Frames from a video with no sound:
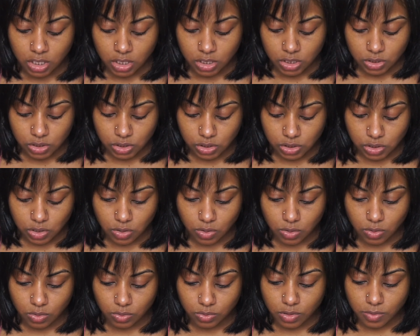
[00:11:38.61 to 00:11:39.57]

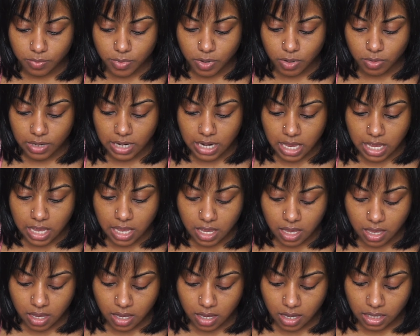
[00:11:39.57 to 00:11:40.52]
So the
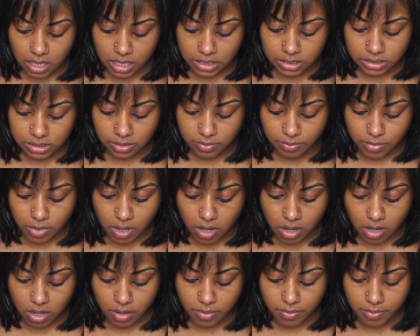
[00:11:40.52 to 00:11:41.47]
Monet cleansing
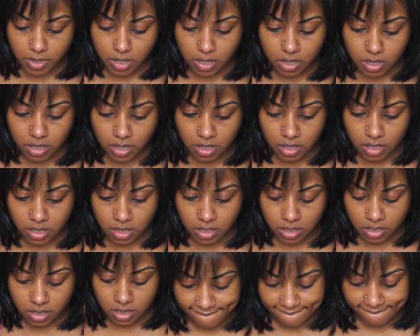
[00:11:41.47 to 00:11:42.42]
balm,
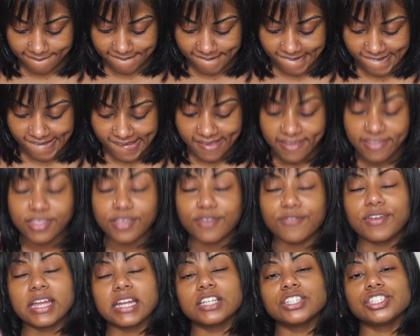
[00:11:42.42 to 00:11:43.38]
the
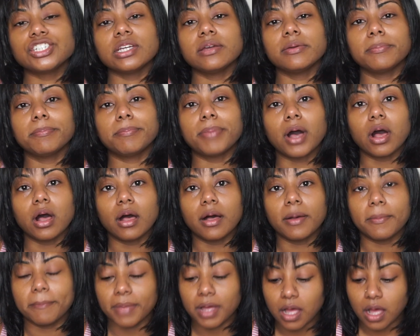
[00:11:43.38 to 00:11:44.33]
Vanishing
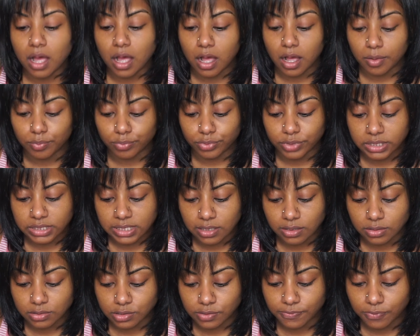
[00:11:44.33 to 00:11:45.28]
Balm
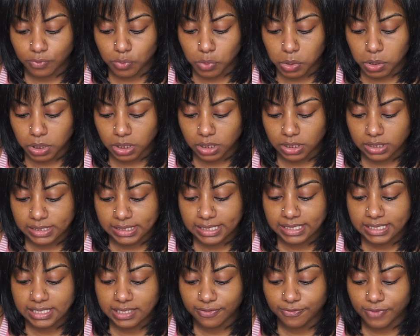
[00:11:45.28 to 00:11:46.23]
retails for
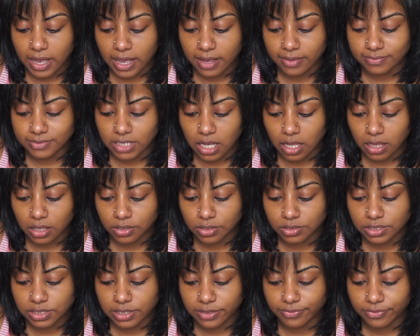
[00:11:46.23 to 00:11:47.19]

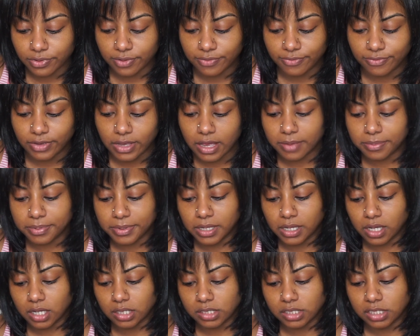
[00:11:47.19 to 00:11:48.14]
$65. If you're a VIP
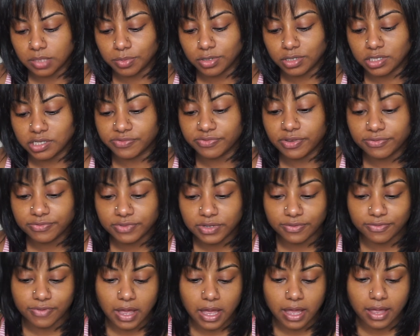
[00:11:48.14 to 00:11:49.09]
customer, it's
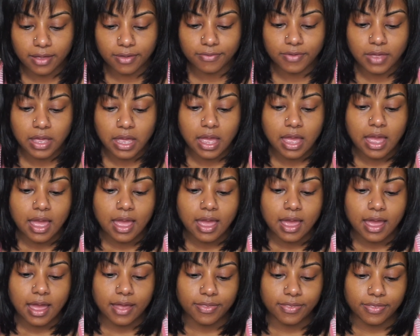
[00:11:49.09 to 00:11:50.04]
$55.
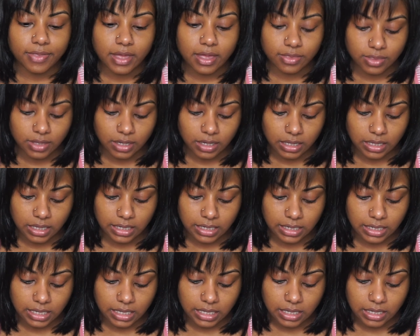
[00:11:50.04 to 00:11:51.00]
And then the
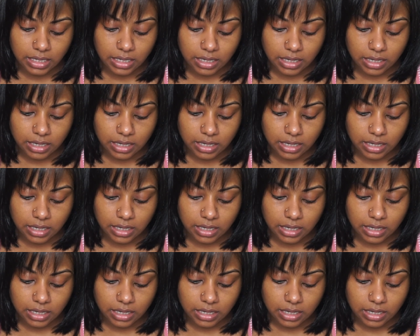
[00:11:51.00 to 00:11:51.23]
Clinique